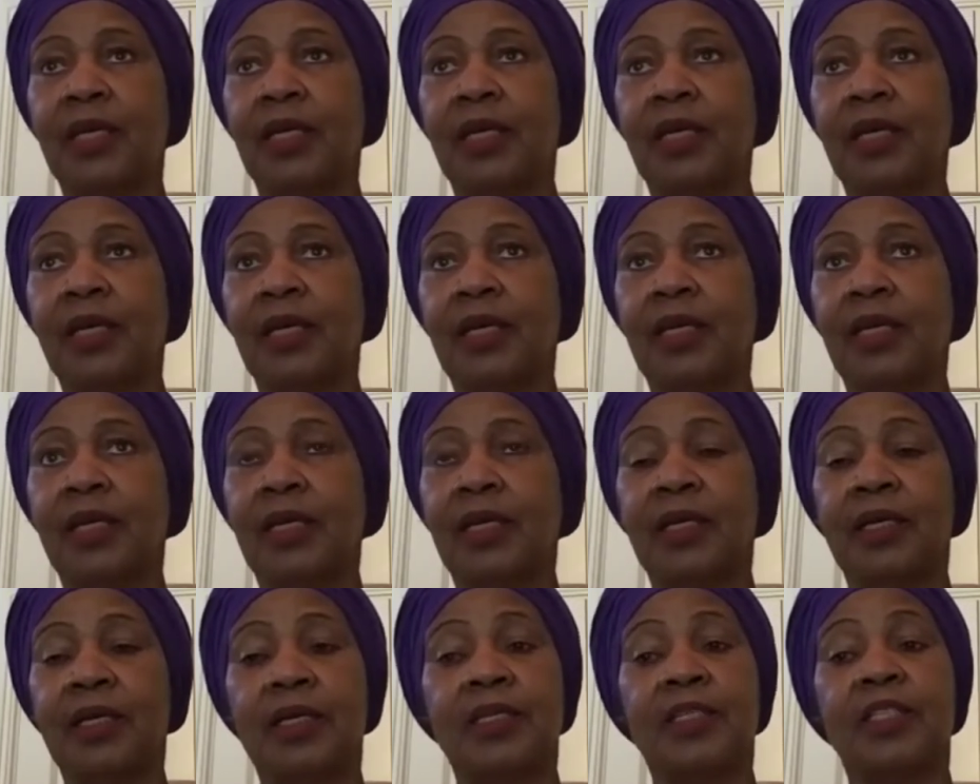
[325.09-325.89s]

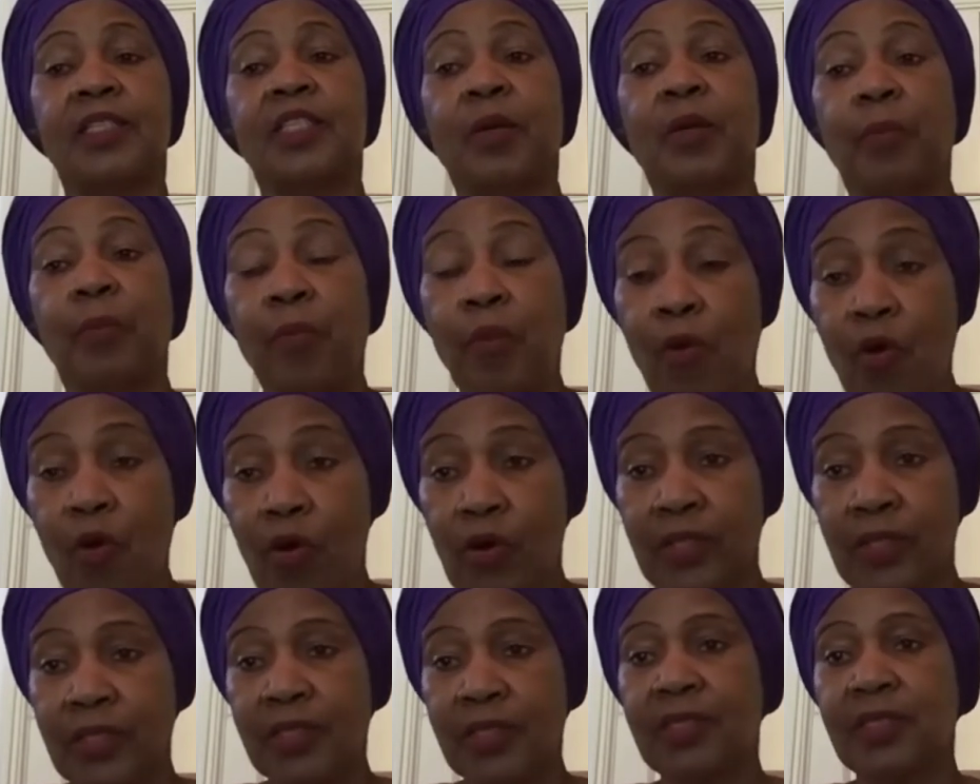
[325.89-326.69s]
uh,
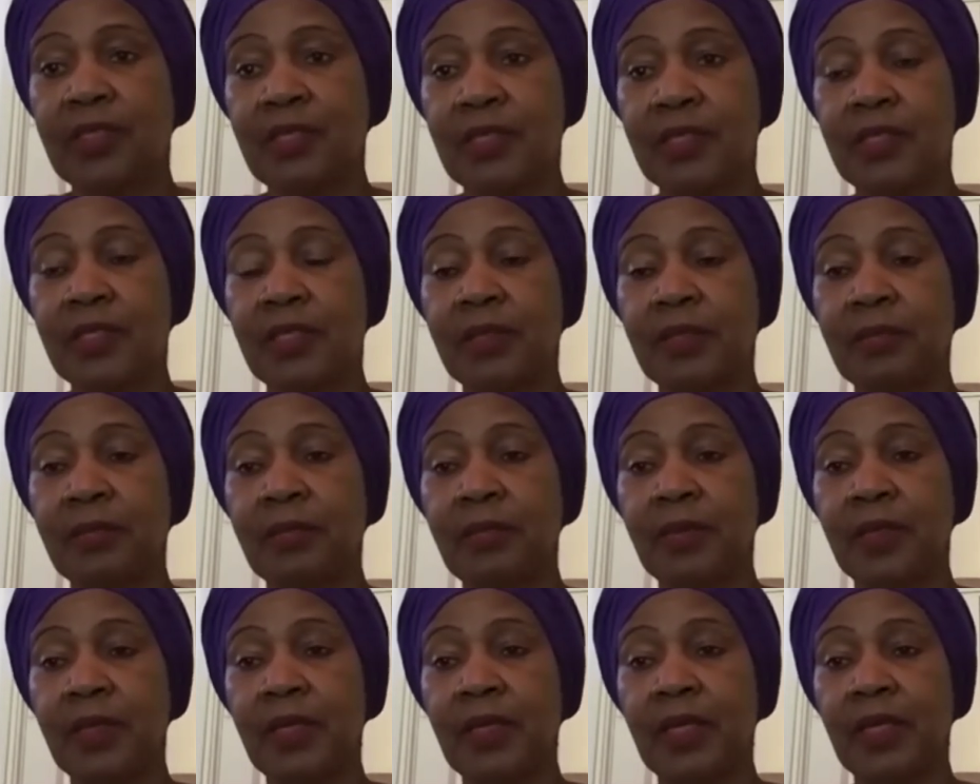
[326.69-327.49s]
support
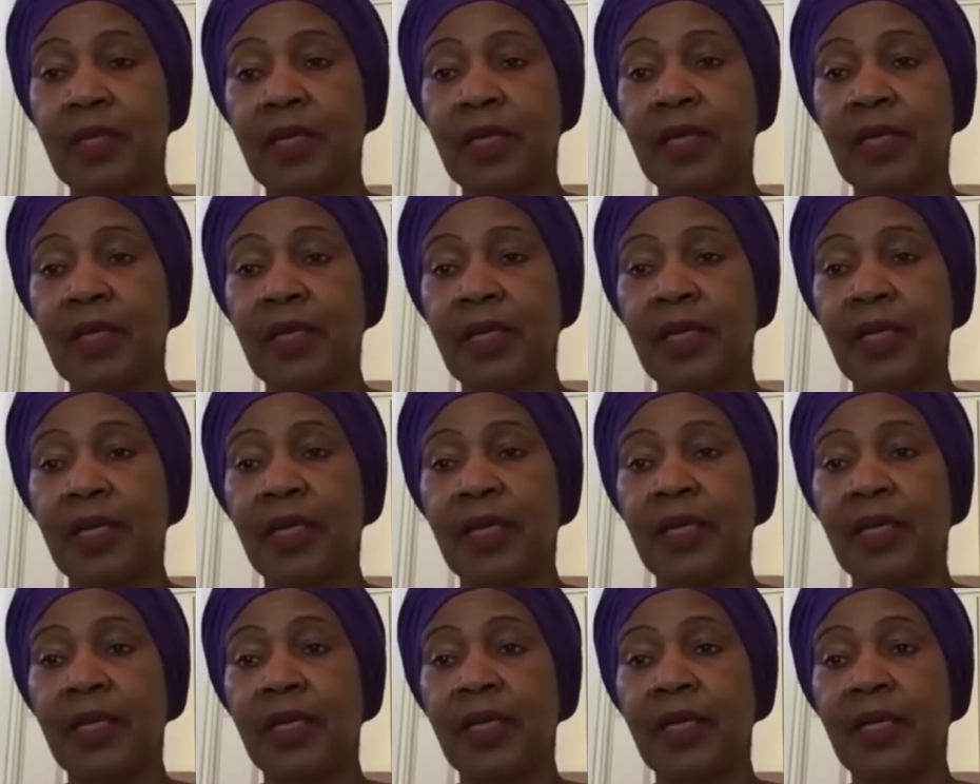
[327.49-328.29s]
system
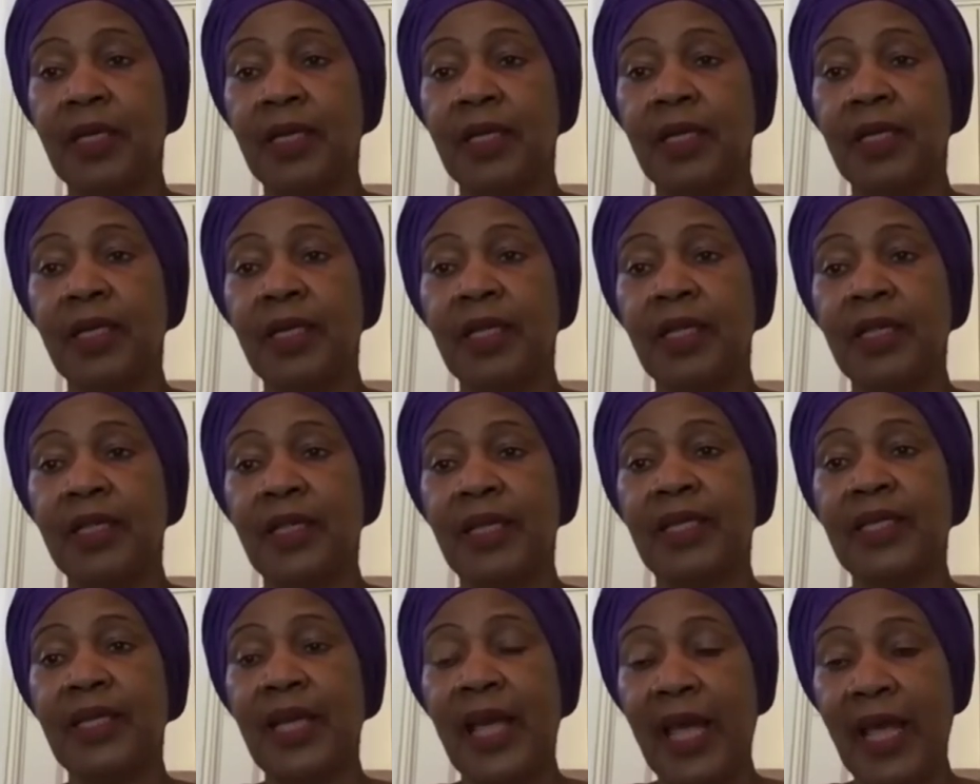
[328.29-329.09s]
uh,
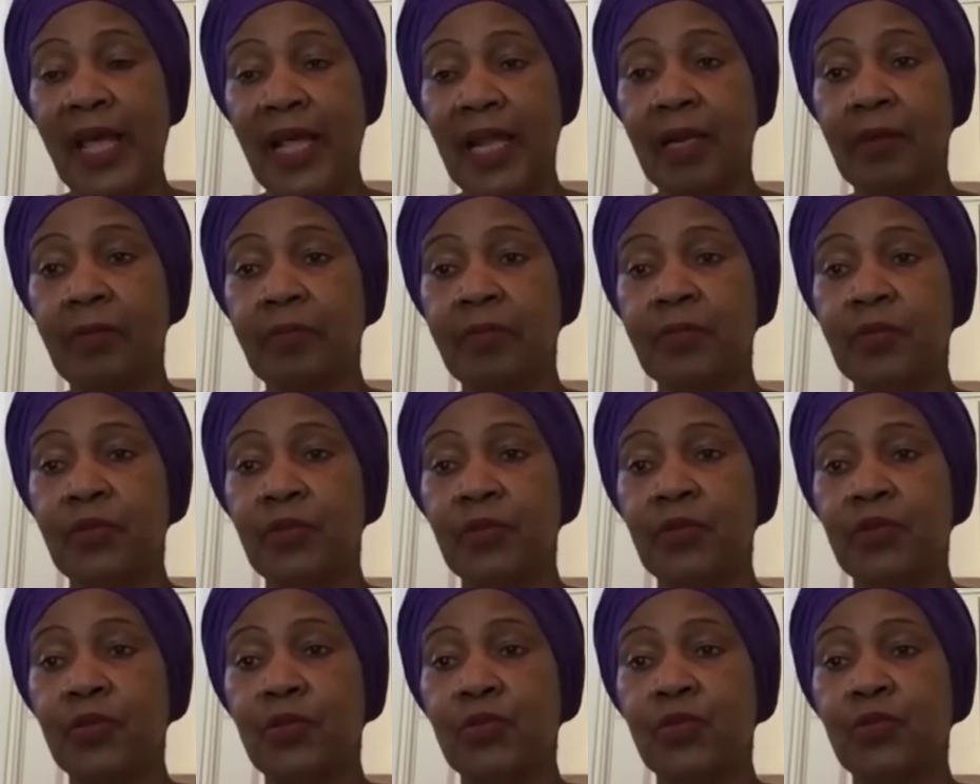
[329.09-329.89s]
that
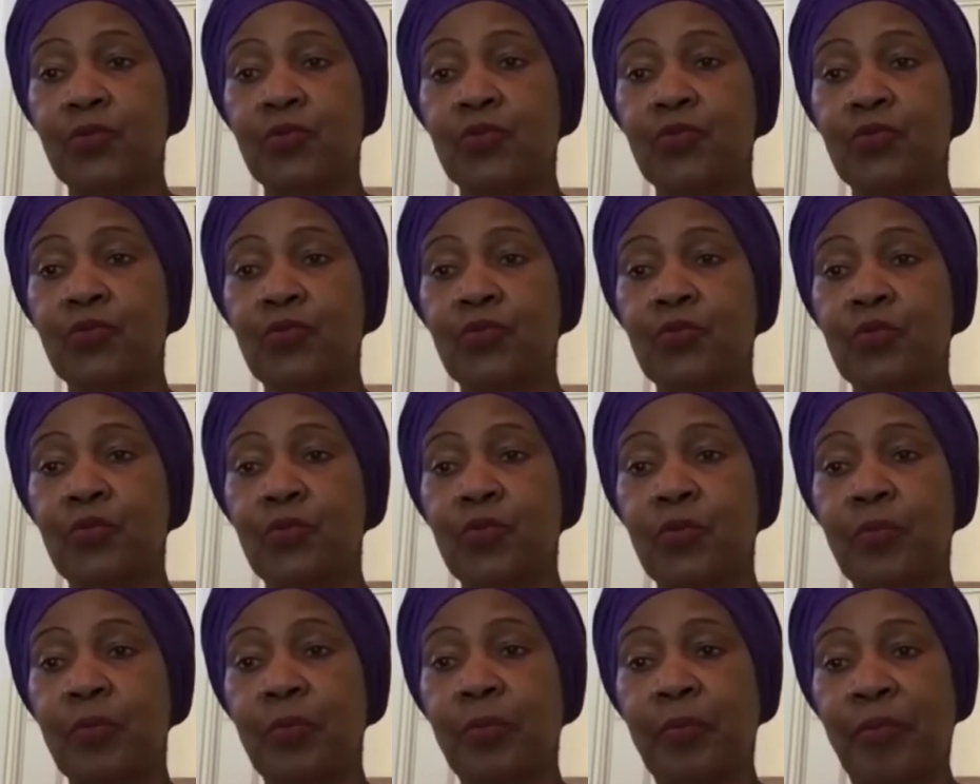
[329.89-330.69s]
helps
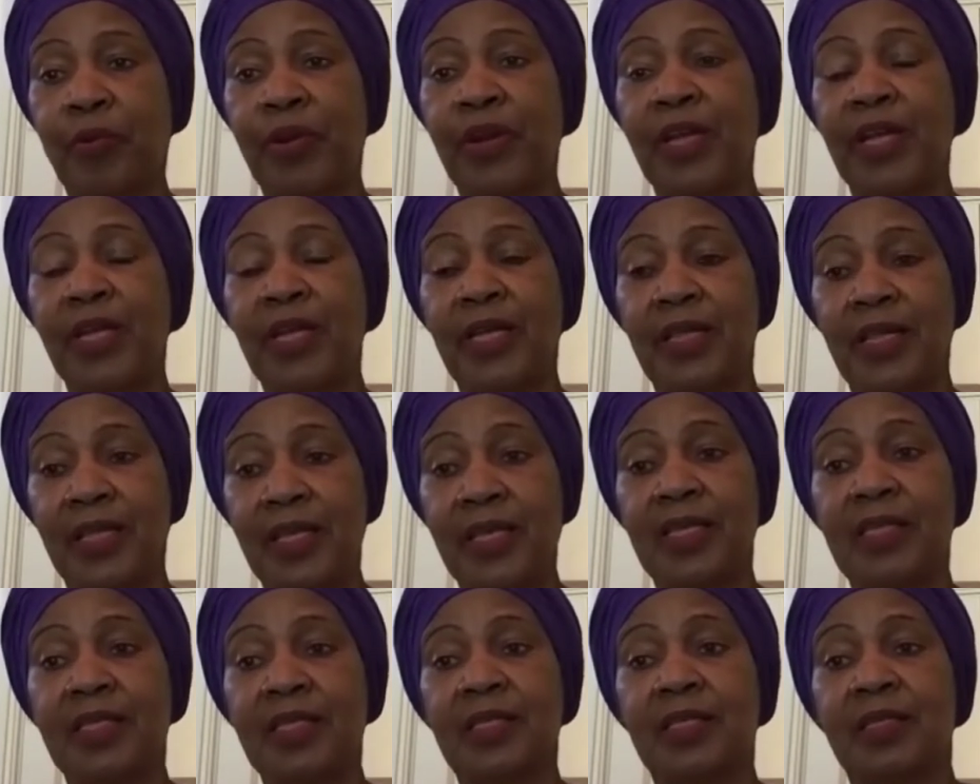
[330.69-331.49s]
to bring
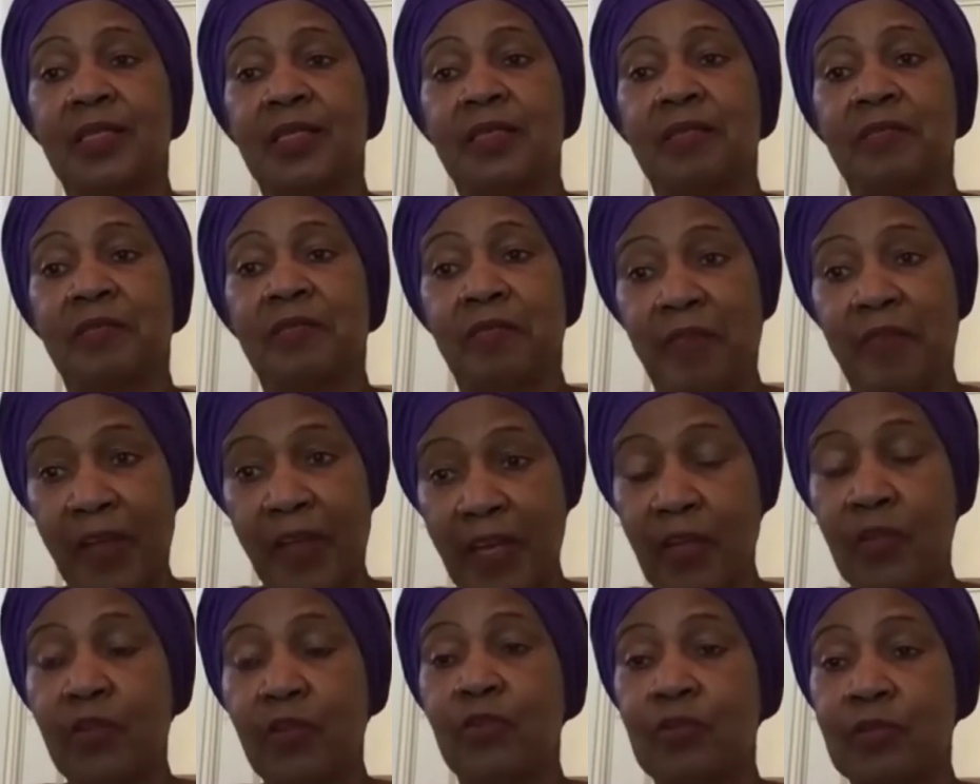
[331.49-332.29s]
these
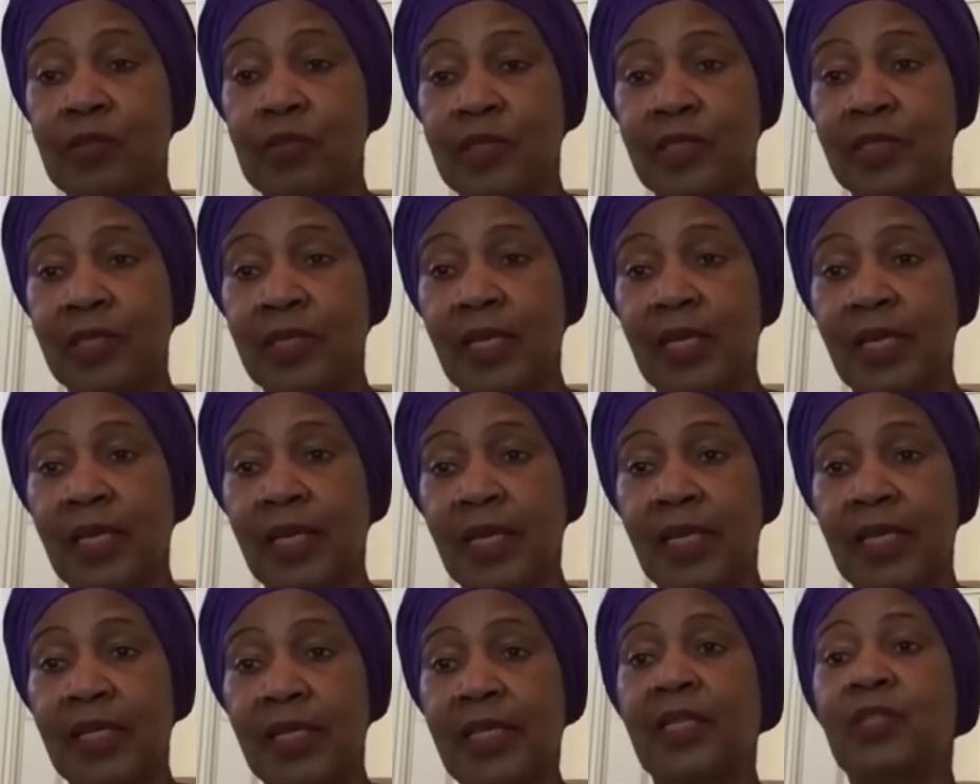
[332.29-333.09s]
values
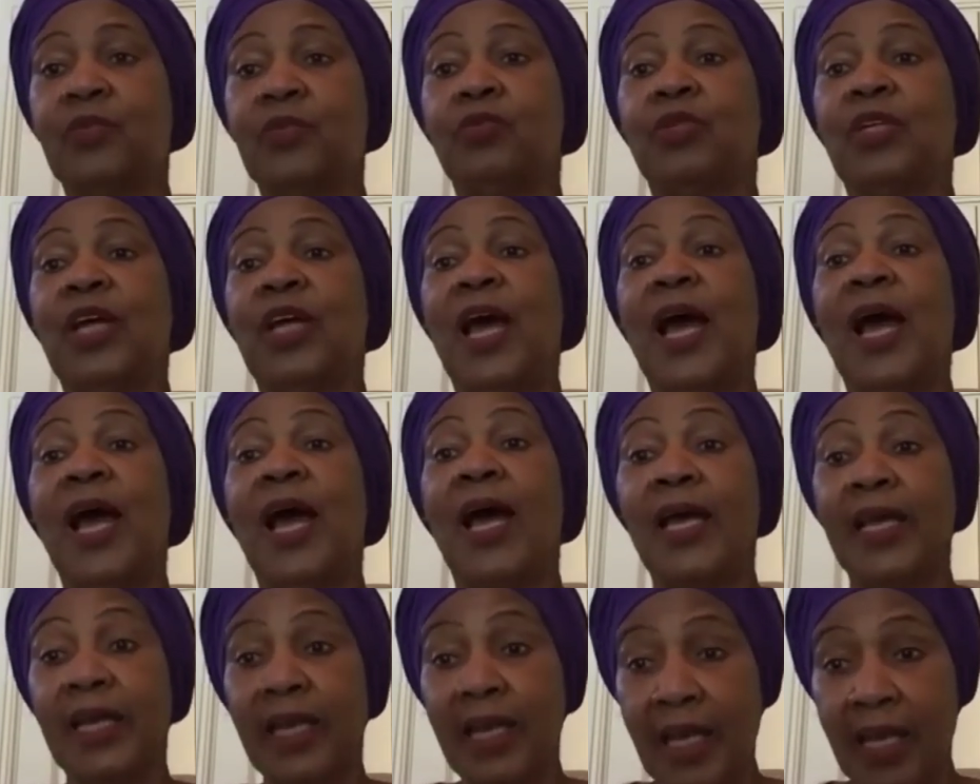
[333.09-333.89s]
that would
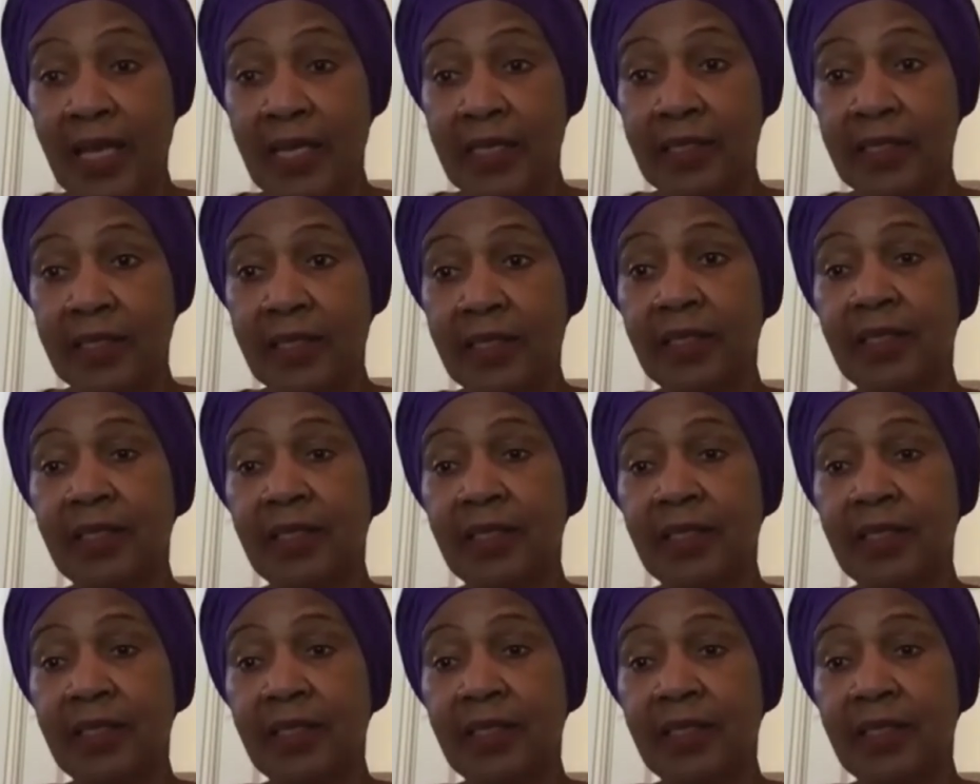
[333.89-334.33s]
highlight